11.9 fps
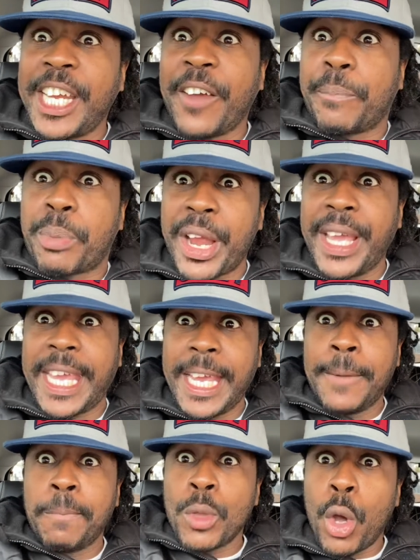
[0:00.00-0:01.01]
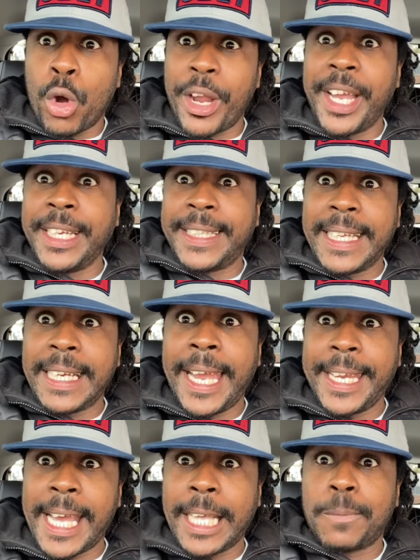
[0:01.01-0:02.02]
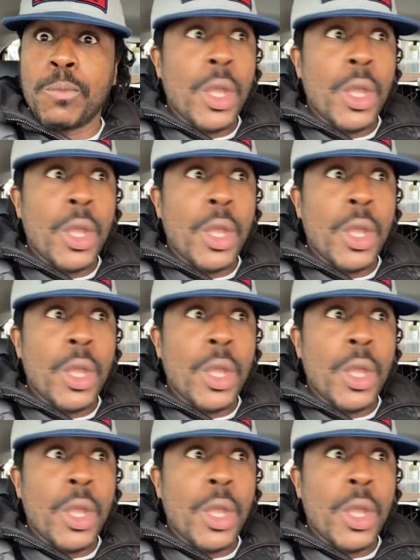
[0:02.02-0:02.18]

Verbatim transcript: of breaking or anything like that.